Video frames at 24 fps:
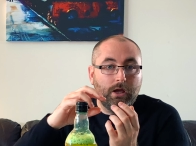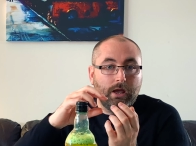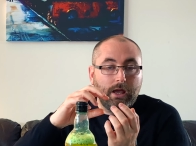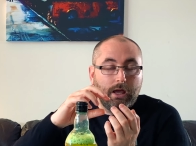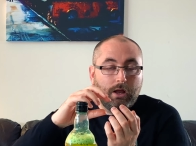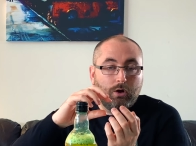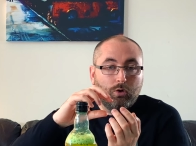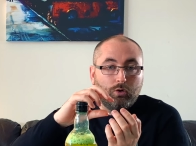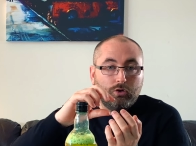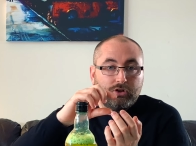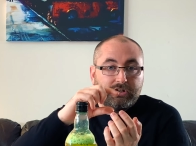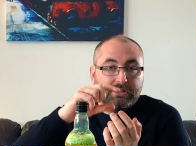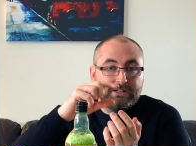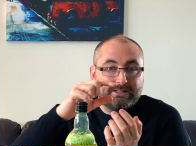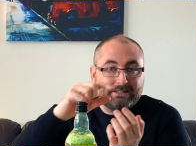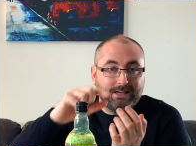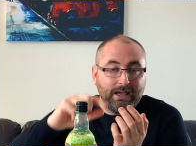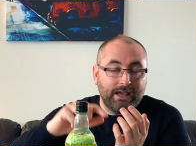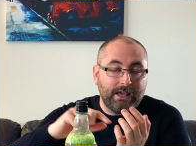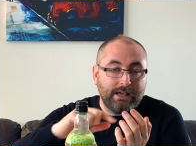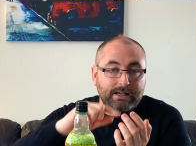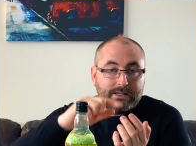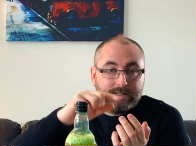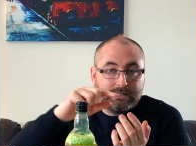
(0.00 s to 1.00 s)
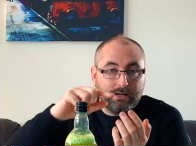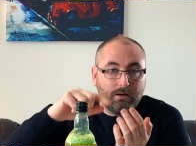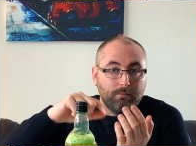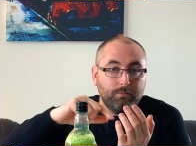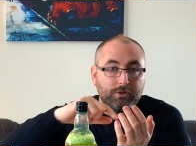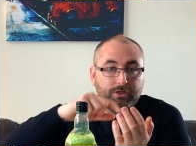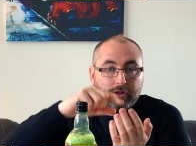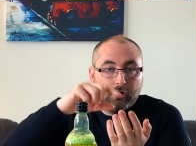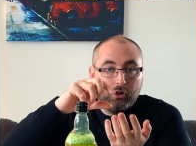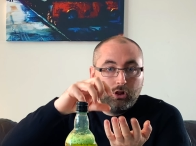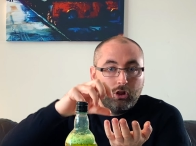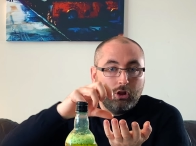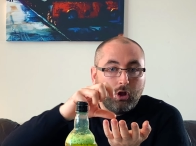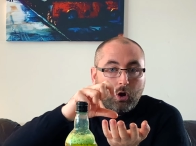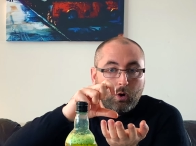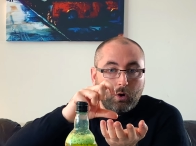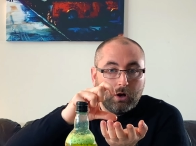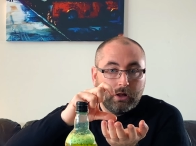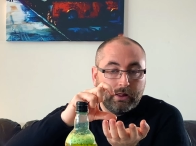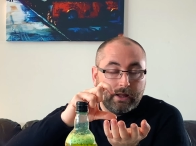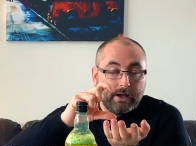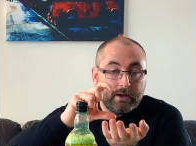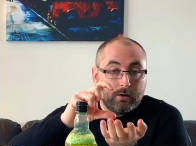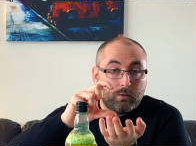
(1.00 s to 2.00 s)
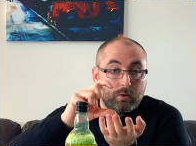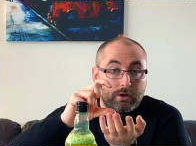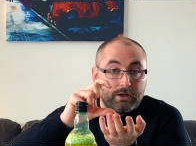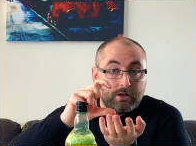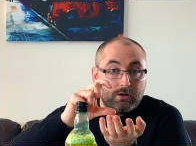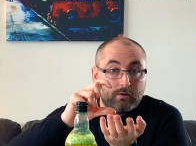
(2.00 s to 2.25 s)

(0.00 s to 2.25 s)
in order to heat up the lower liquid,